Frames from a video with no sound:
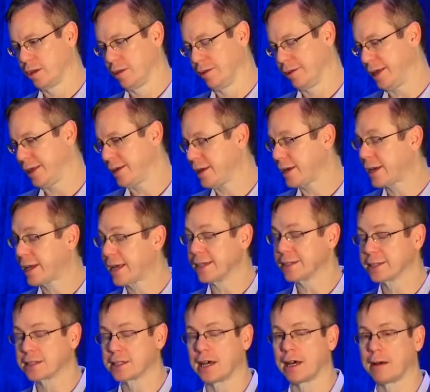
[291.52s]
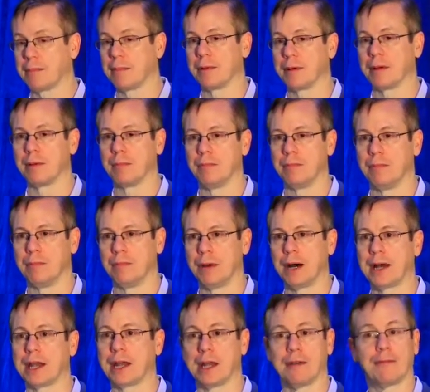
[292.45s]
they did get some
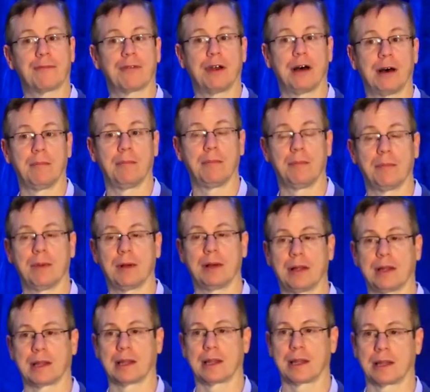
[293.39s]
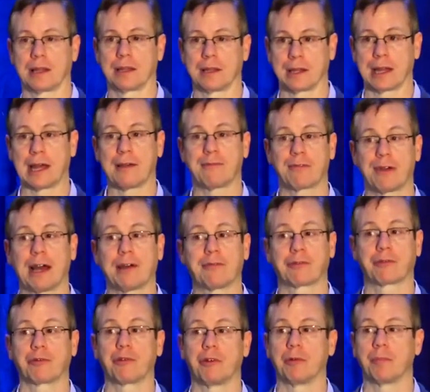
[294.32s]
money from Life
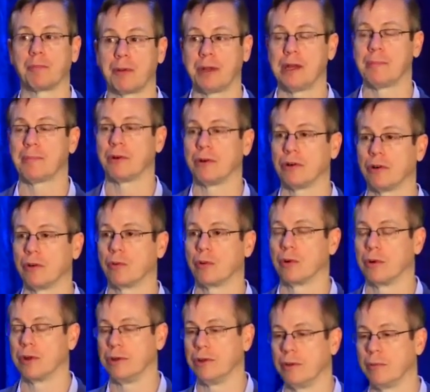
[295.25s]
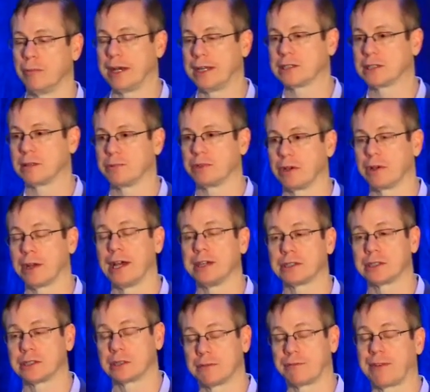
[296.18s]
Raft Group people who made some
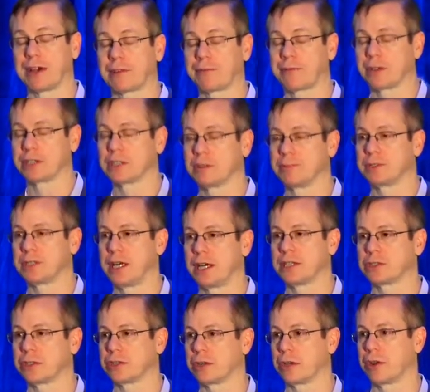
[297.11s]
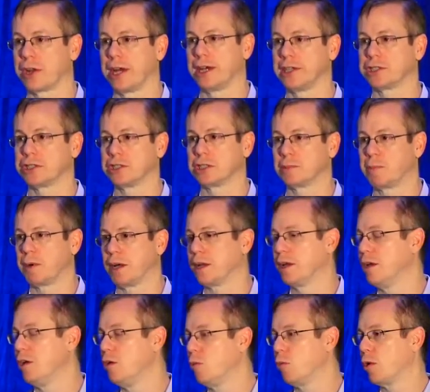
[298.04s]
donations, in fact, very substantial donations.
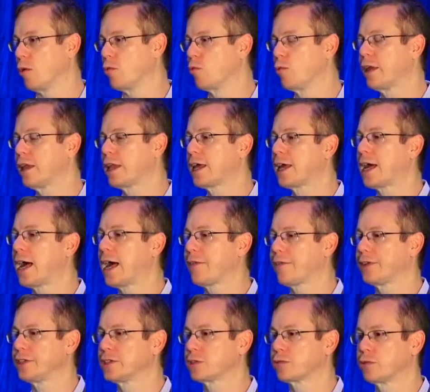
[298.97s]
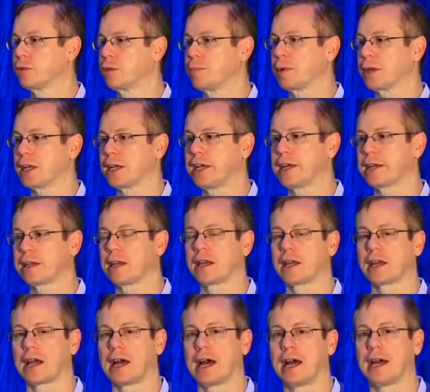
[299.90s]
But what really got this group and kicked it
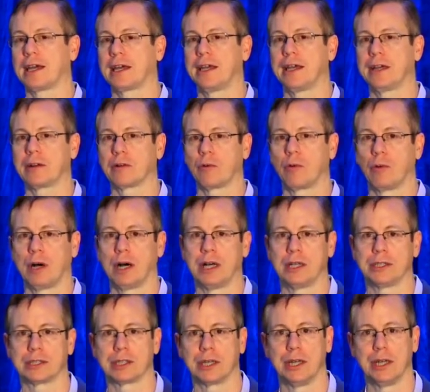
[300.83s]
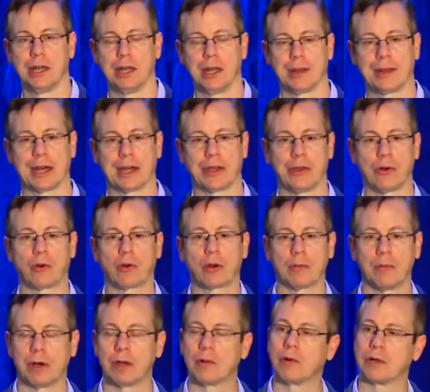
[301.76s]
into high gear was that
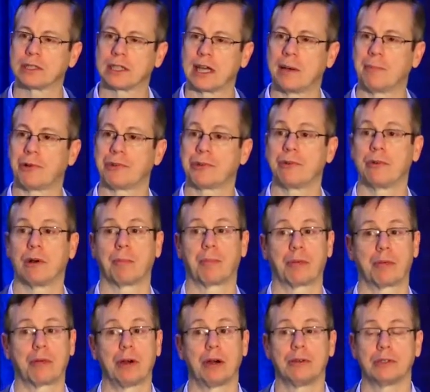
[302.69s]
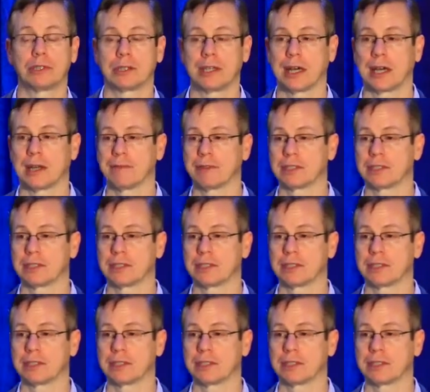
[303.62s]
Norman was able to approach Dan